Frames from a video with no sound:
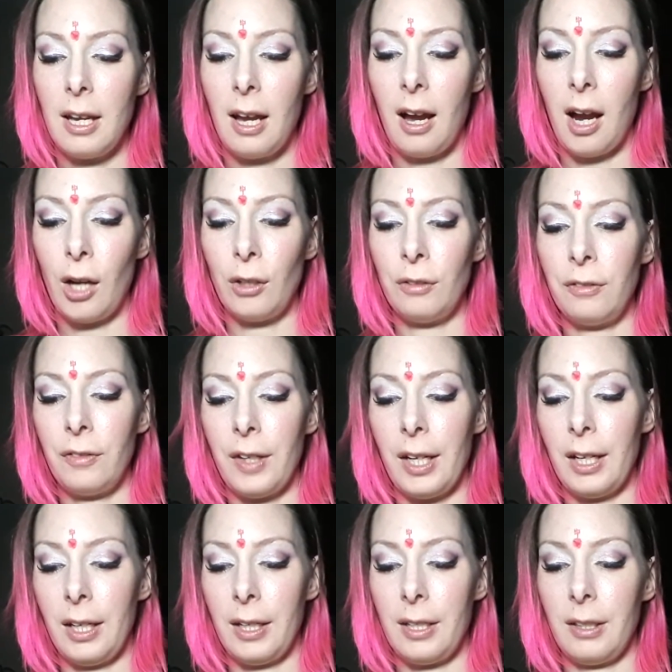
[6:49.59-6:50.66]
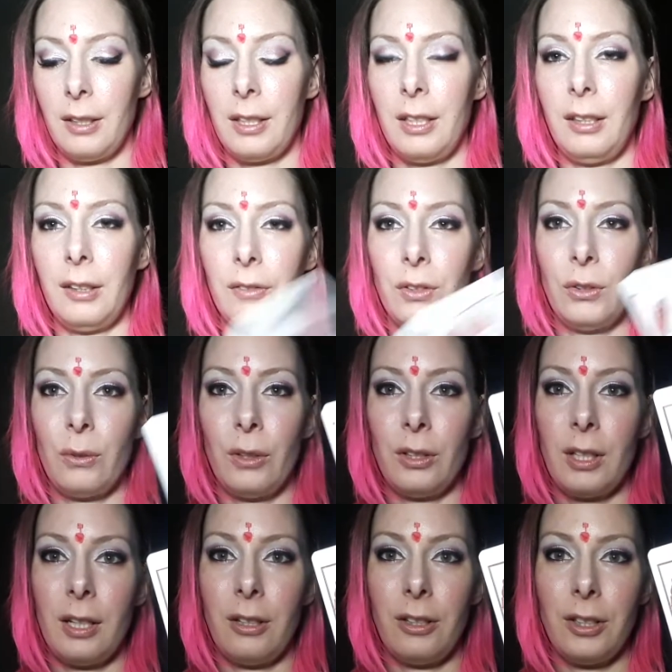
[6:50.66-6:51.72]
Hierophant and King of Swords
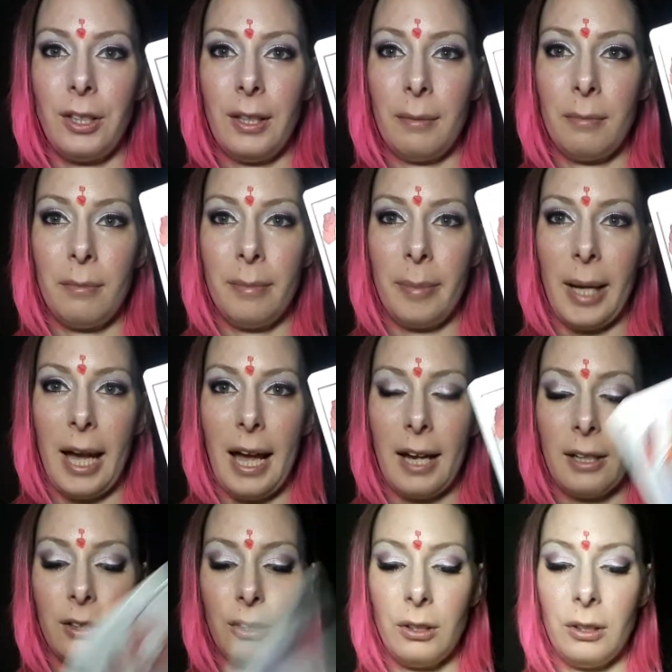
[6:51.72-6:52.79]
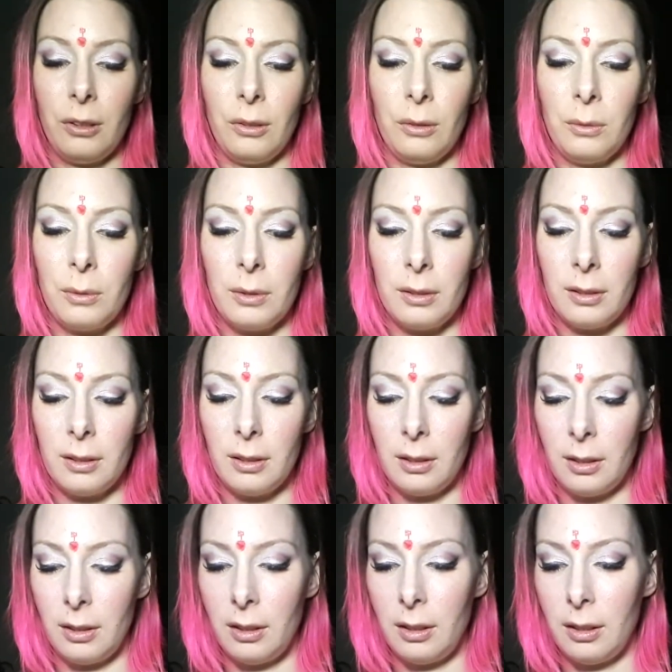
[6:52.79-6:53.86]
energy back to
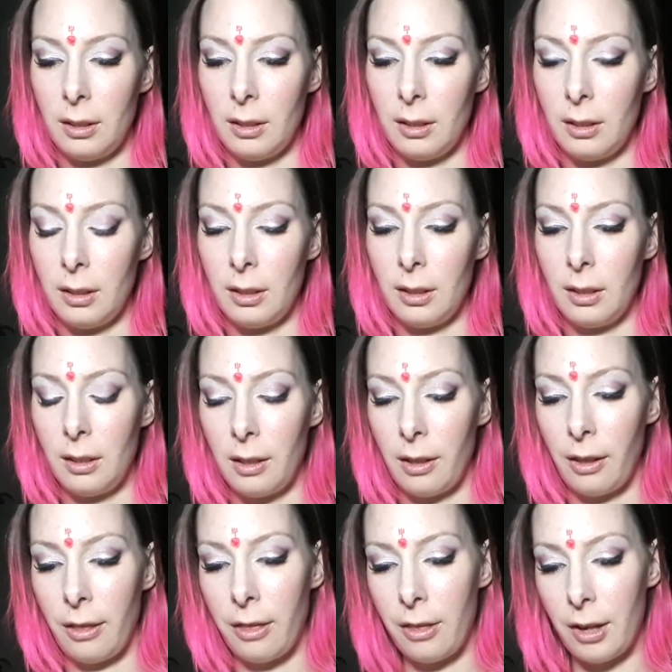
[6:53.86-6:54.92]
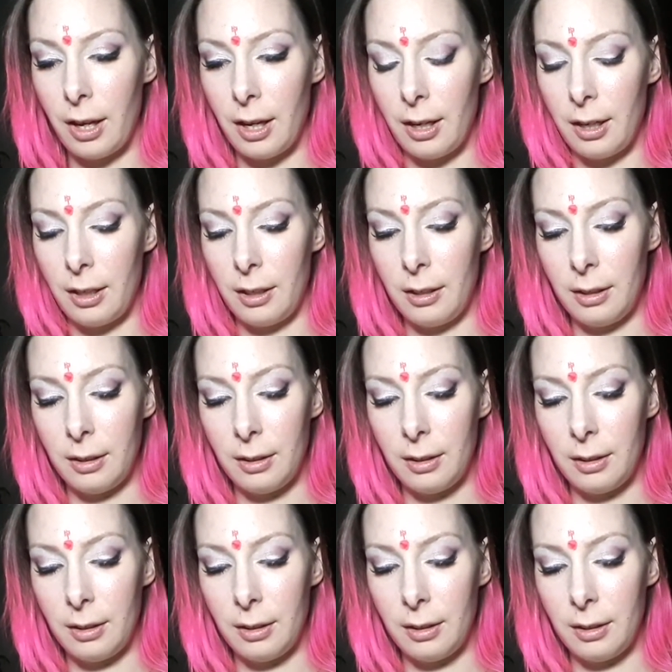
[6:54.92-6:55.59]
the